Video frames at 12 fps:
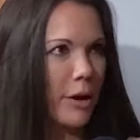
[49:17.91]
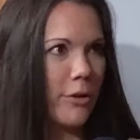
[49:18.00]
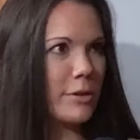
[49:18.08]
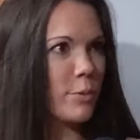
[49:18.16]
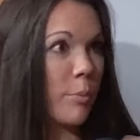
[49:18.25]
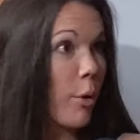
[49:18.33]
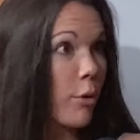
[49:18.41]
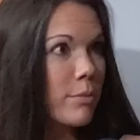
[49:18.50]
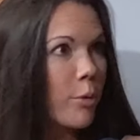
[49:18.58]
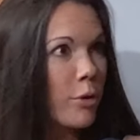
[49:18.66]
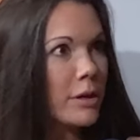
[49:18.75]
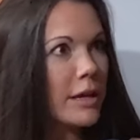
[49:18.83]
parents were
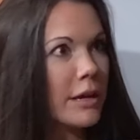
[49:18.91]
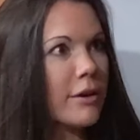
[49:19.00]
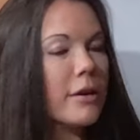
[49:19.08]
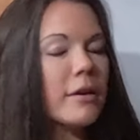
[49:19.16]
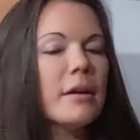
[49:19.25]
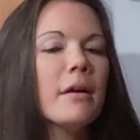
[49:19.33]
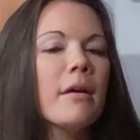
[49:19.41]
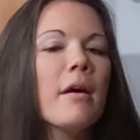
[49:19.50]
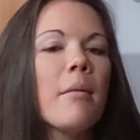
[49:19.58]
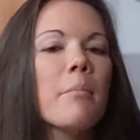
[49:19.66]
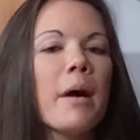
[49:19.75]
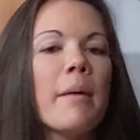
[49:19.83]
both born here,
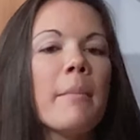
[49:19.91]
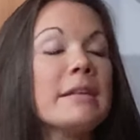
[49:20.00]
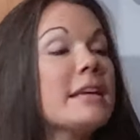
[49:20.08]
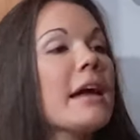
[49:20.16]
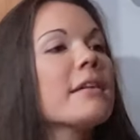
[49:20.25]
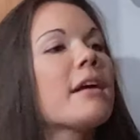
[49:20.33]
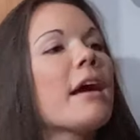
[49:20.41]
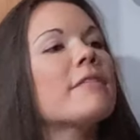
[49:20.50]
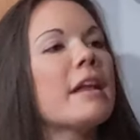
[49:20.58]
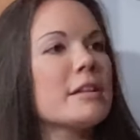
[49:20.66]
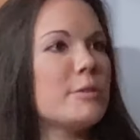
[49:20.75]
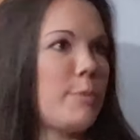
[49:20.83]
but my dad got
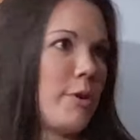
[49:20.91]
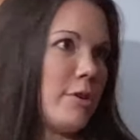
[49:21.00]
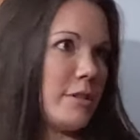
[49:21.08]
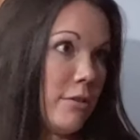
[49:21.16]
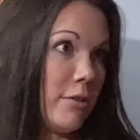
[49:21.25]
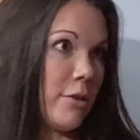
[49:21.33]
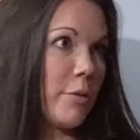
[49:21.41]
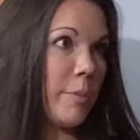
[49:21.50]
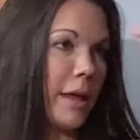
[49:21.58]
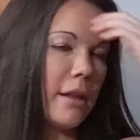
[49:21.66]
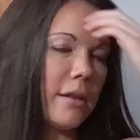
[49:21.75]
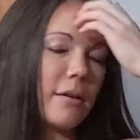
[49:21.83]
that experience a little
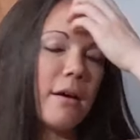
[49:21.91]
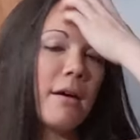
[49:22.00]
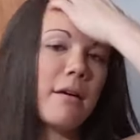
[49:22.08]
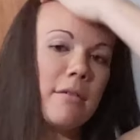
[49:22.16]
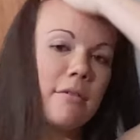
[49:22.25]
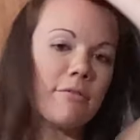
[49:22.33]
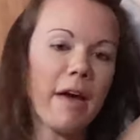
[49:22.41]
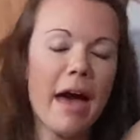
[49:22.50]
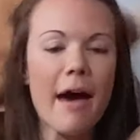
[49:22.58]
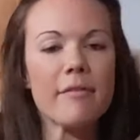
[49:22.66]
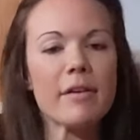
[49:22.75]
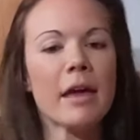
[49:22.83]
bit of
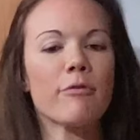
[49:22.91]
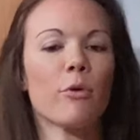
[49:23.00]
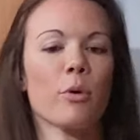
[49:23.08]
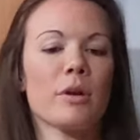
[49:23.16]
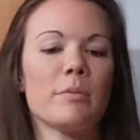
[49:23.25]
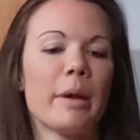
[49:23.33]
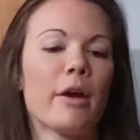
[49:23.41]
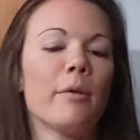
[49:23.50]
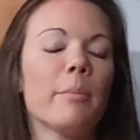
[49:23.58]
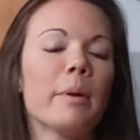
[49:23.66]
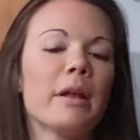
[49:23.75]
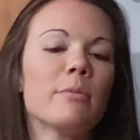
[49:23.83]
having a foreign
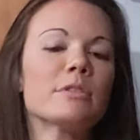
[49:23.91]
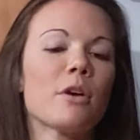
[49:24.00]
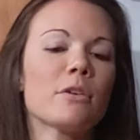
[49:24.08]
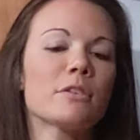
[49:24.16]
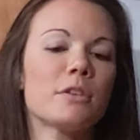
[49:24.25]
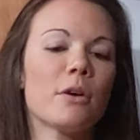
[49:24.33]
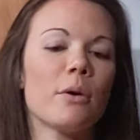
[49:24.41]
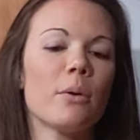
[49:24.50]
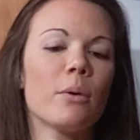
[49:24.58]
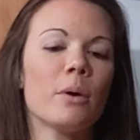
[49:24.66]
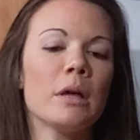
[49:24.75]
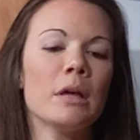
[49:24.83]
parent, but it was
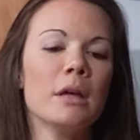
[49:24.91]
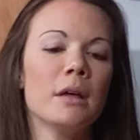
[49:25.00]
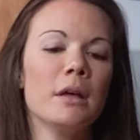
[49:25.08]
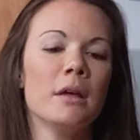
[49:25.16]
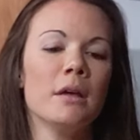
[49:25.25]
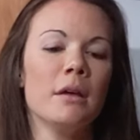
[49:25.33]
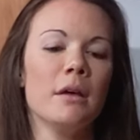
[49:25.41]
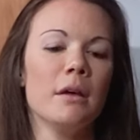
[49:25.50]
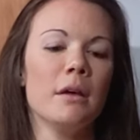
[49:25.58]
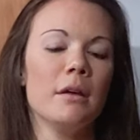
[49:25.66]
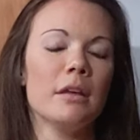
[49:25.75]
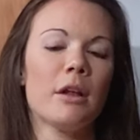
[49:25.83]
also,
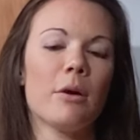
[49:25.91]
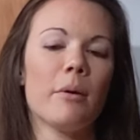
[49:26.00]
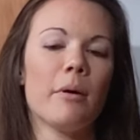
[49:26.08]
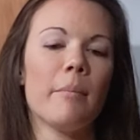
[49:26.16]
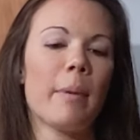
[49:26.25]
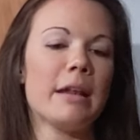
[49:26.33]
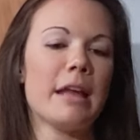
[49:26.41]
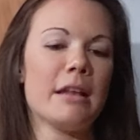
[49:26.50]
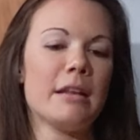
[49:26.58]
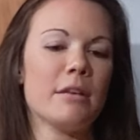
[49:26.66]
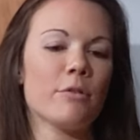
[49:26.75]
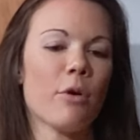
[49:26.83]
you know, my
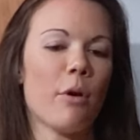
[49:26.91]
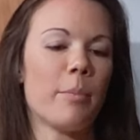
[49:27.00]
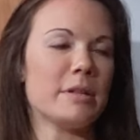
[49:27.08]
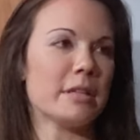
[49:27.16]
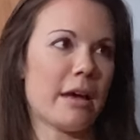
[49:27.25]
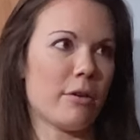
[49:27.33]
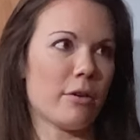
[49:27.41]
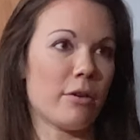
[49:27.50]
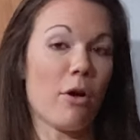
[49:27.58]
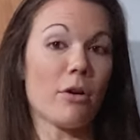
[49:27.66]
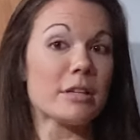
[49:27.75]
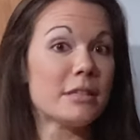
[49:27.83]
dad didn't grow up entitled
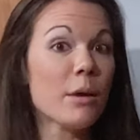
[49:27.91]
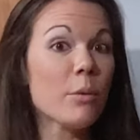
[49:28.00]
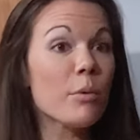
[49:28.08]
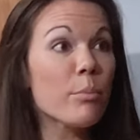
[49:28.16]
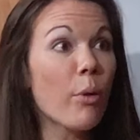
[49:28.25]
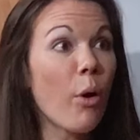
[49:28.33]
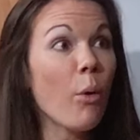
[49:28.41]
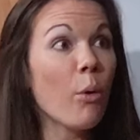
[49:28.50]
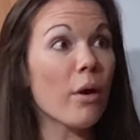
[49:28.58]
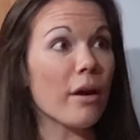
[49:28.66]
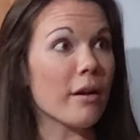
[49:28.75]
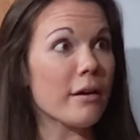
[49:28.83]
at all because they were
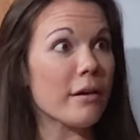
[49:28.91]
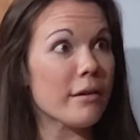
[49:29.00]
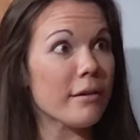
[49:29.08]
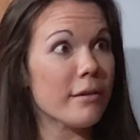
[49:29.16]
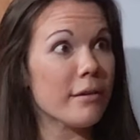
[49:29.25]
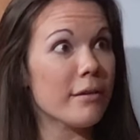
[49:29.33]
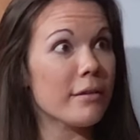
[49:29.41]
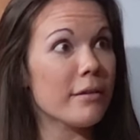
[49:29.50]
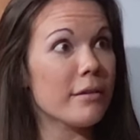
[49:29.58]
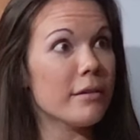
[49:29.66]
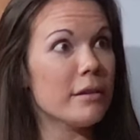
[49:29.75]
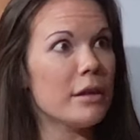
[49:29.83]
poor.
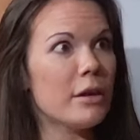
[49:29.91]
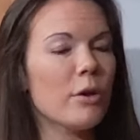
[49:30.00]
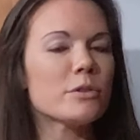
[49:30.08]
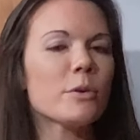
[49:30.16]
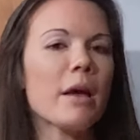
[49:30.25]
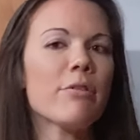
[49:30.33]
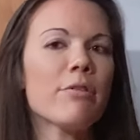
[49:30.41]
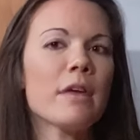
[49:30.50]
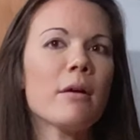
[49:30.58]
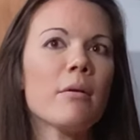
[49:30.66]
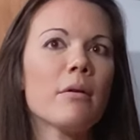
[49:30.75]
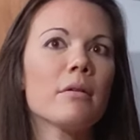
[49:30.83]
You know, so I
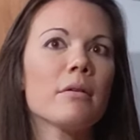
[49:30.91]
think